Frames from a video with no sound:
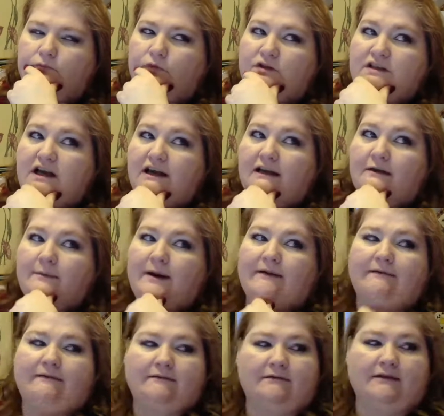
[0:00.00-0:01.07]
We're talking
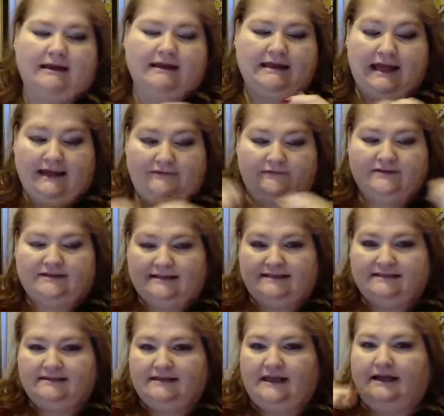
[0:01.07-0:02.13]
about like
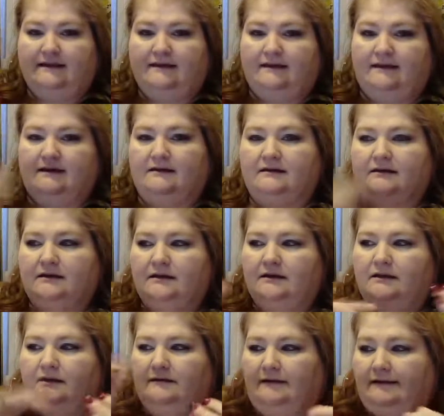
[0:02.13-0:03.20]
canvases, like the,
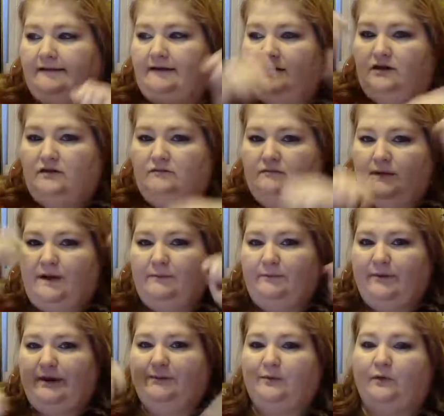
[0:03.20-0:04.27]
like the
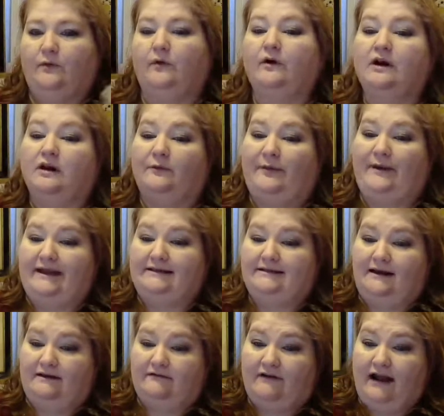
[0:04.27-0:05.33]
that people oil
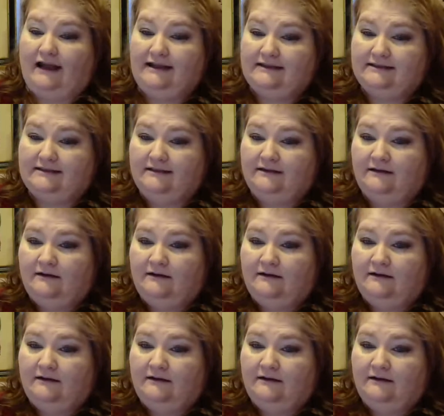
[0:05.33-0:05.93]
paint on, right?